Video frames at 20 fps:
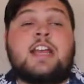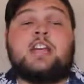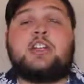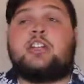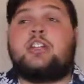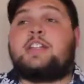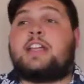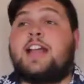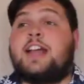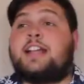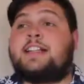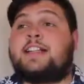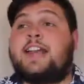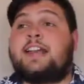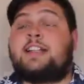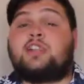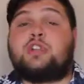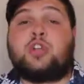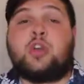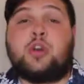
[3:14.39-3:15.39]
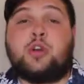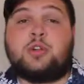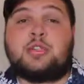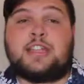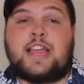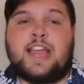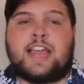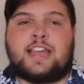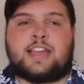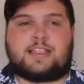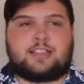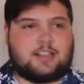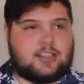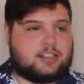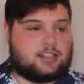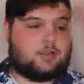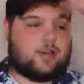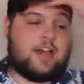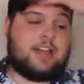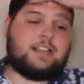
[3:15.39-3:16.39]
She said, it takes 2 seconds.
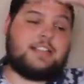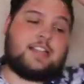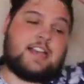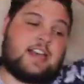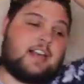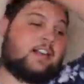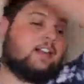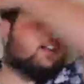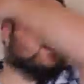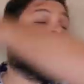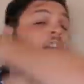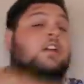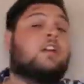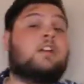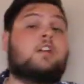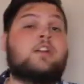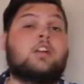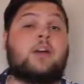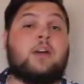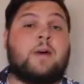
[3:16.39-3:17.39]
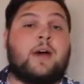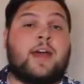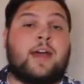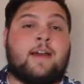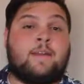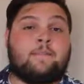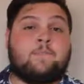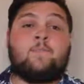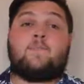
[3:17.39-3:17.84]
So I said, you know what?